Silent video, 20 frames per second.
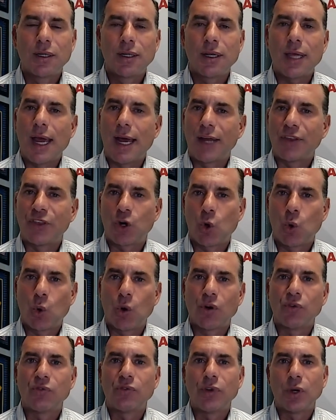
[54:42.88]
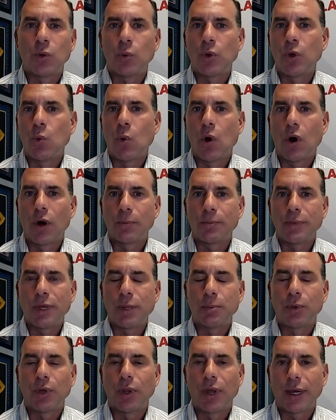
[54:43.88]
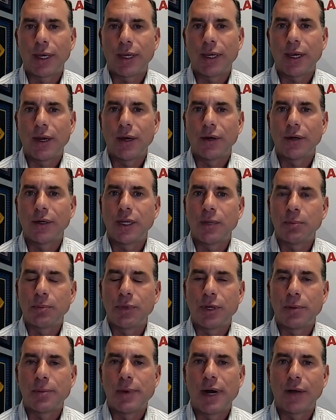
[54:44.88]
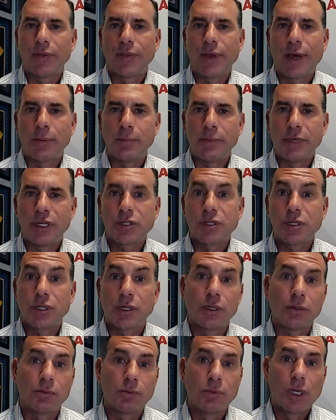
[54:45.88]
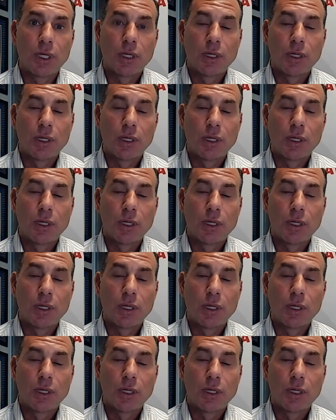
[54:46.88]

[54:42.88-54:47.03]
at the core of it, we want people that care deeply about that mission and